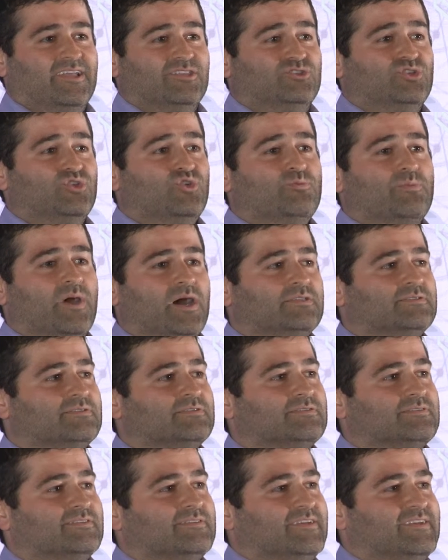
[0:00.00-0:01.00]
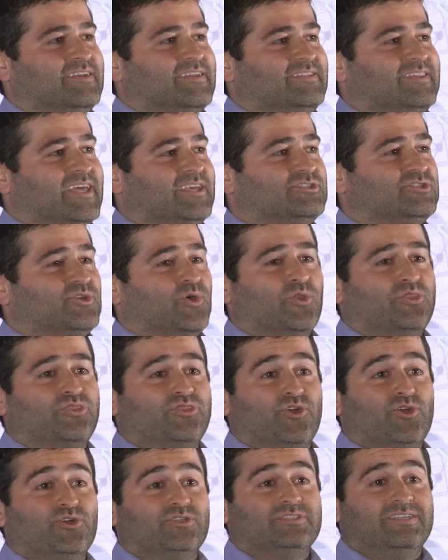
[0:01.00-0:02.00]
In 2 months, they
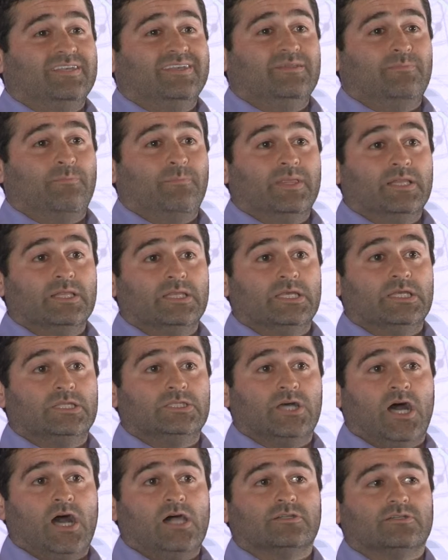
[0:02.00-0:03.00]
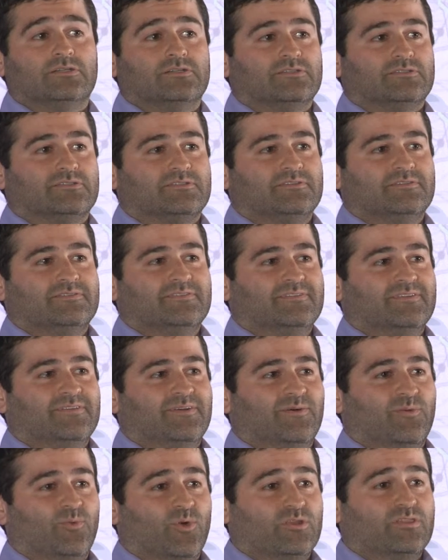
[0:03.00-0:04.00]
sold $13 million
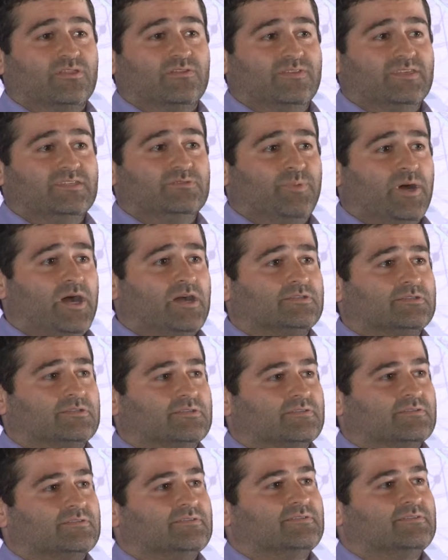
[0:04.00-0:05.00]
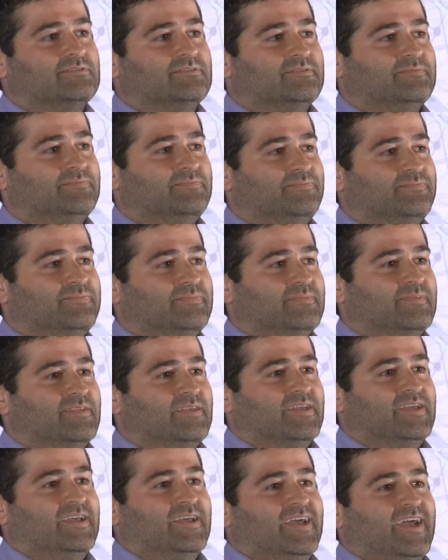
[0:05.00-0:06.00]
worth of these boxes.
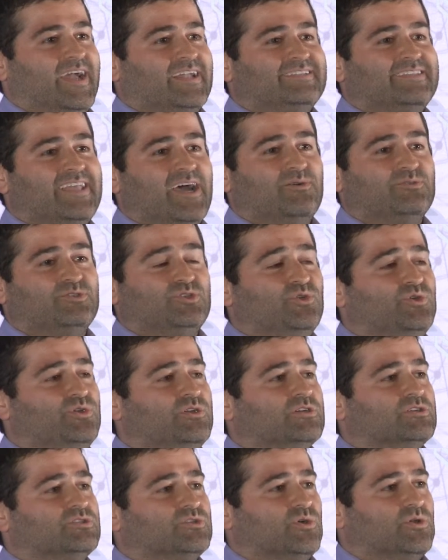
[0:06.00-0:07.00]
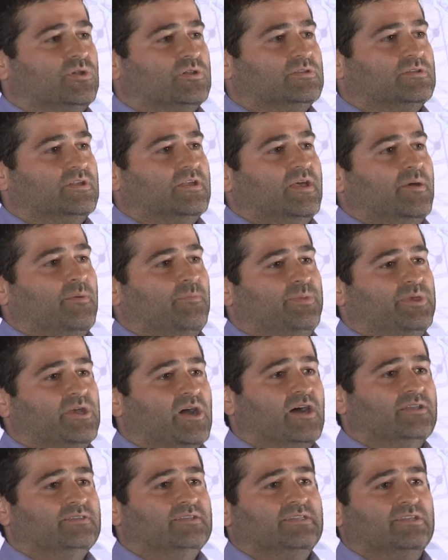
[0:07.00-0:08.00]
It's now 2 years old.
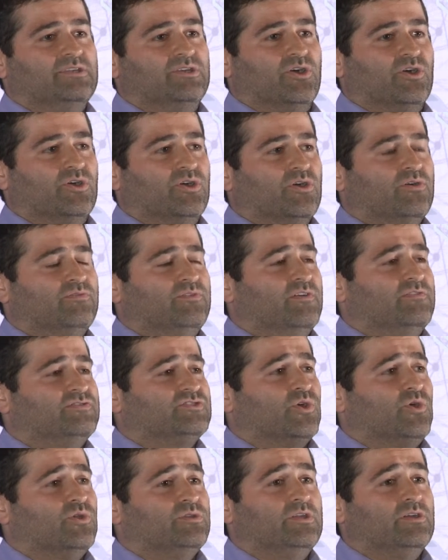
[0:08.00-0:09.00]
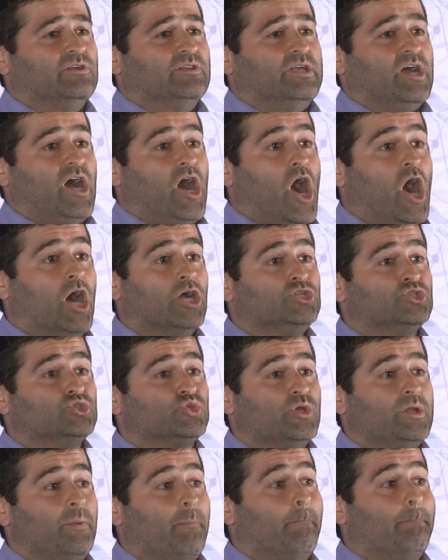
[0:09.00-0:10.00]
Beyond Indiegogo, they've sold nearly
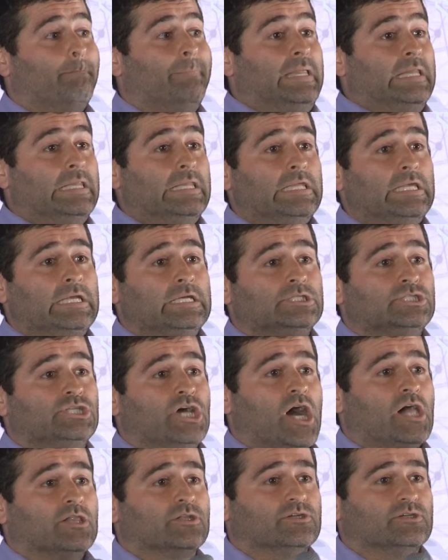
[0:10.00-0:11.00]
$100 million